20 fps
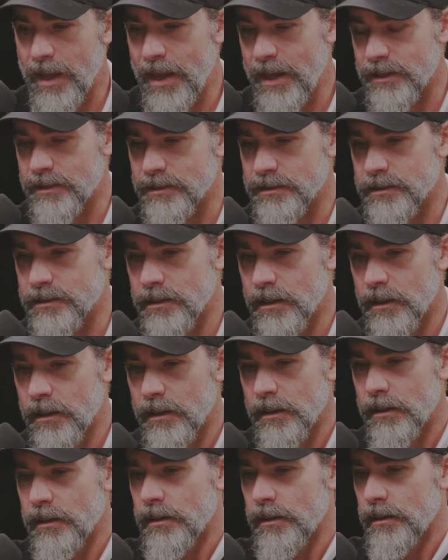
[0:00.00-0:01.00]
as
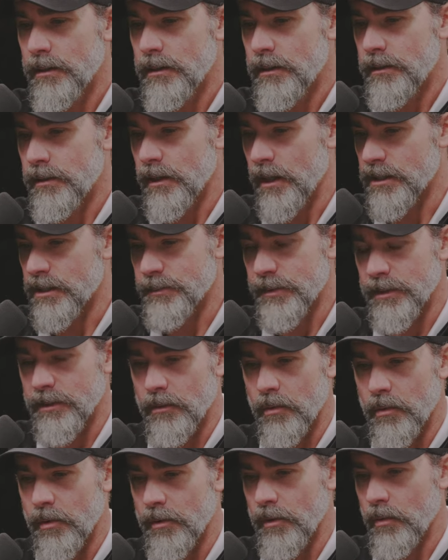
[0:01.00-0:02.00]
the
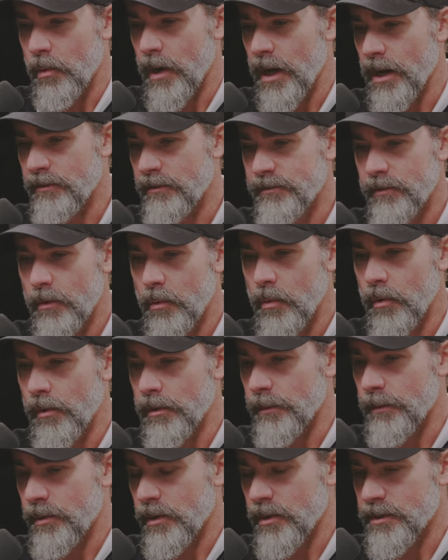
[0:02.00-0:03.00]
husband or the wife or
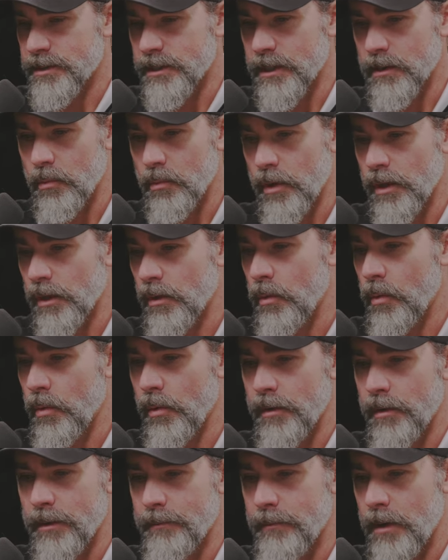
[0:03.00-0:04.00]
the person at work
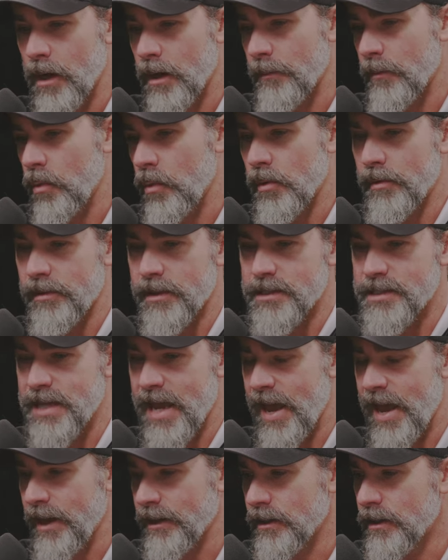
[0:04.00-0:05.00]
or the mom or the
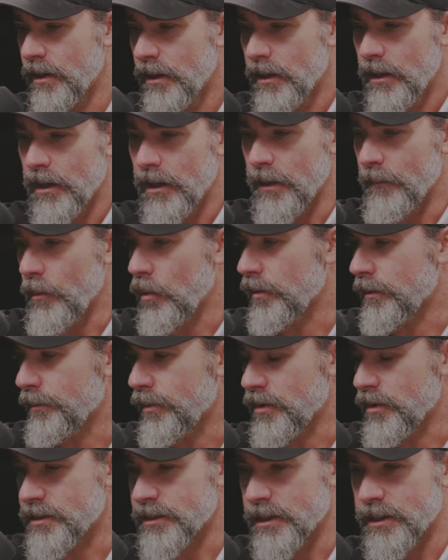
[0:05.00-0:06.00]
dad um, or the
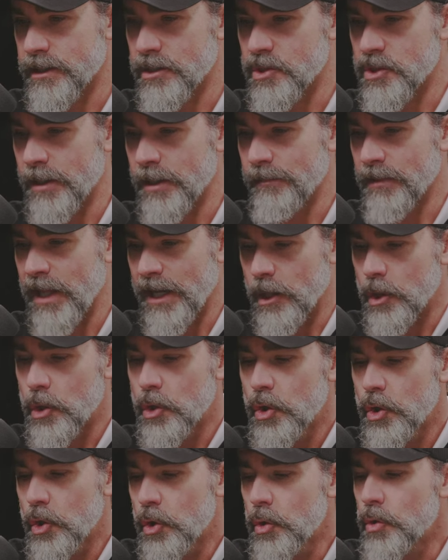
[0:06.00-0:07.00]
person at the gym. Like,
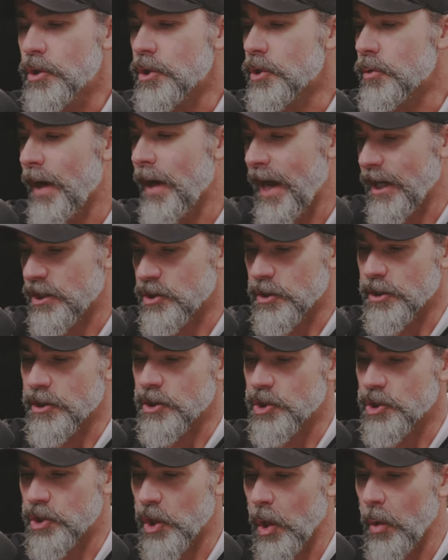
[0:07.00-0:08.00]
who do you actually
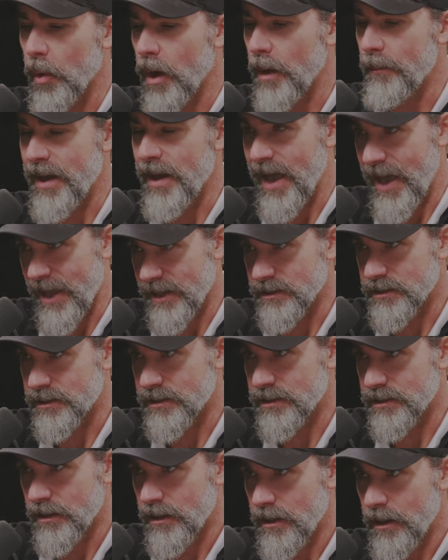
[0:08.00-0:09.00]
show up
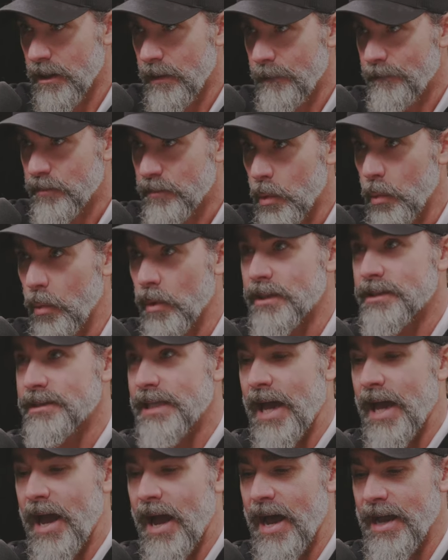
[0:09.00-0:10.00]
as? What is
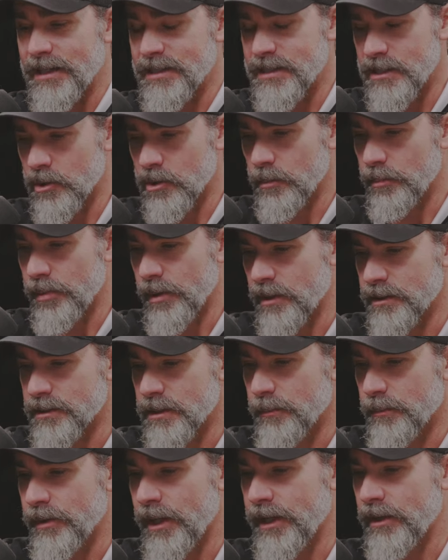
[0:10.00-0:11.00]
that ideal
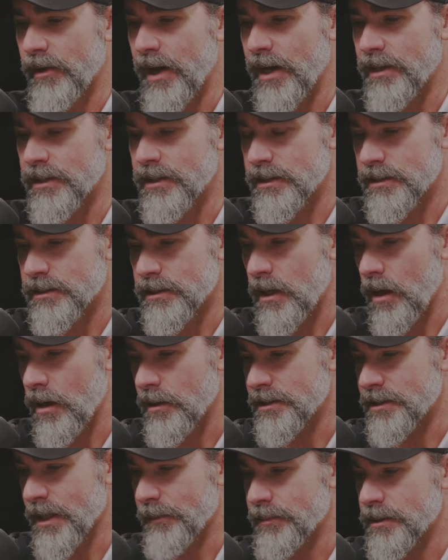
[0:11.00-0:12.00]
person? Plato had this
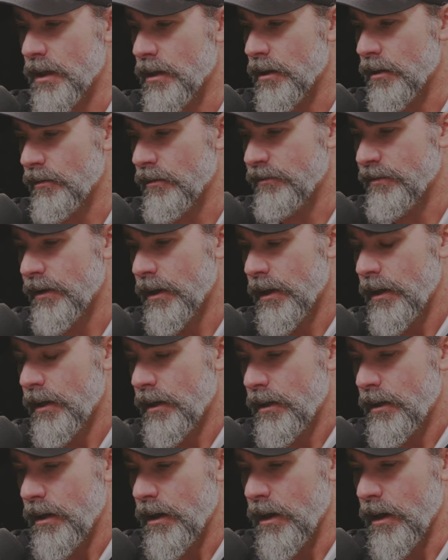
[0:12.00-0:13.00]
concept of
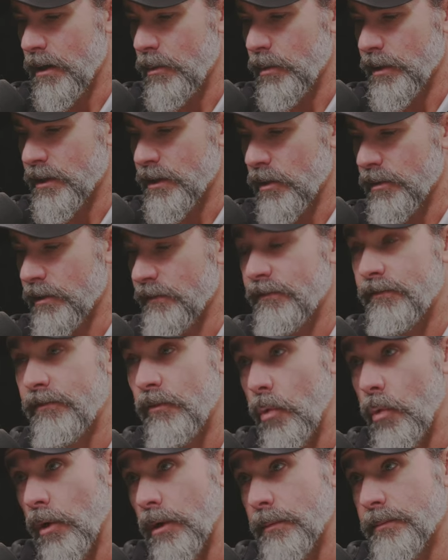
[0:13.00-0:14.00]
uh, what he called the
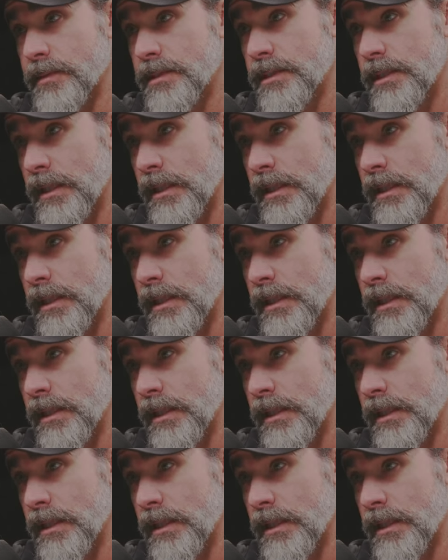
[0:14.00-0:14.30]
forms.